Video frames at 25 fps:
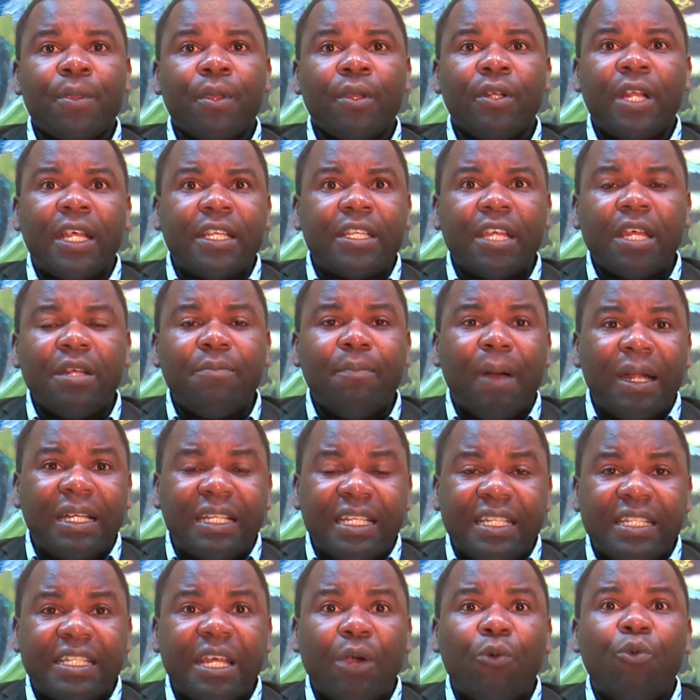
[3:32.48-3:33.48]
they said,
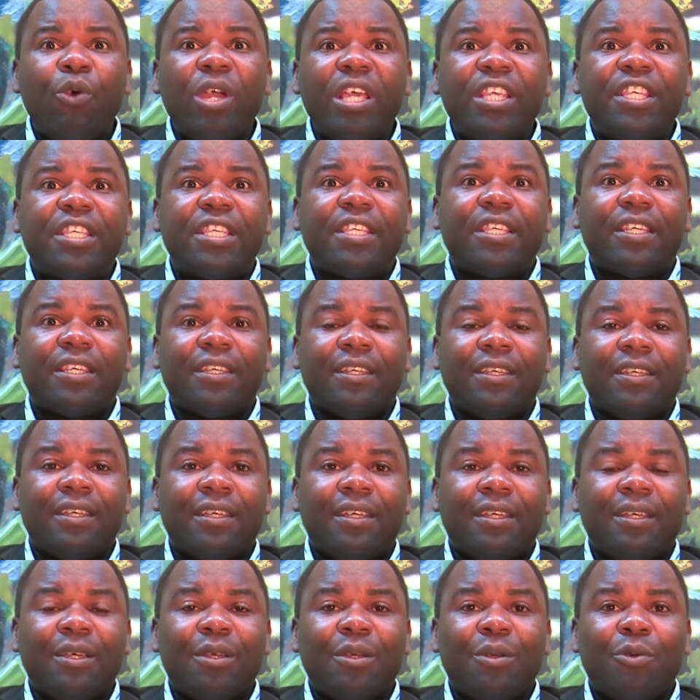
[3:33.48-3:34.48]
But he's a witch.
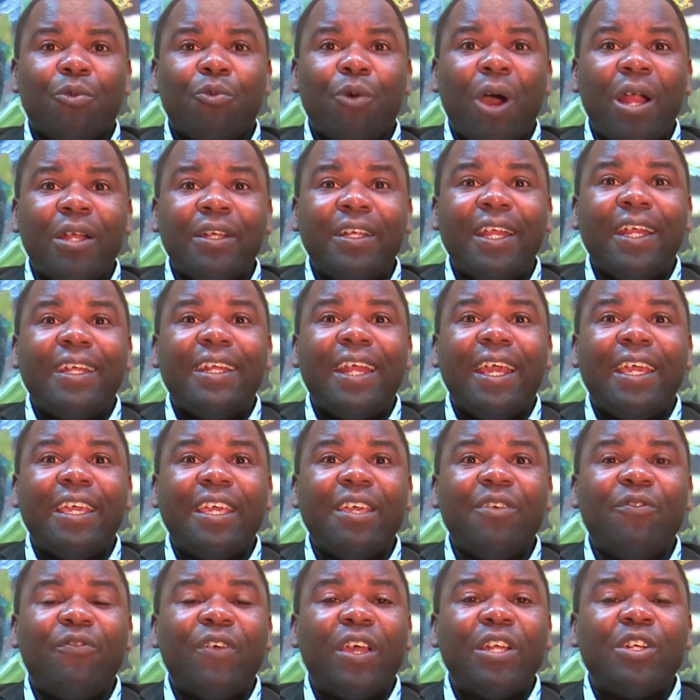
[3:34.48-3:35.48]
One day they
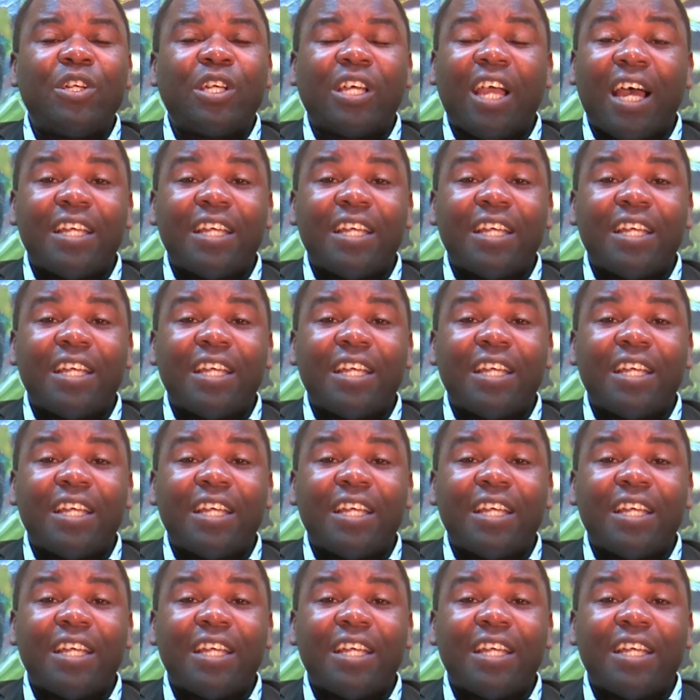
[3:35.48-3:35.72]
even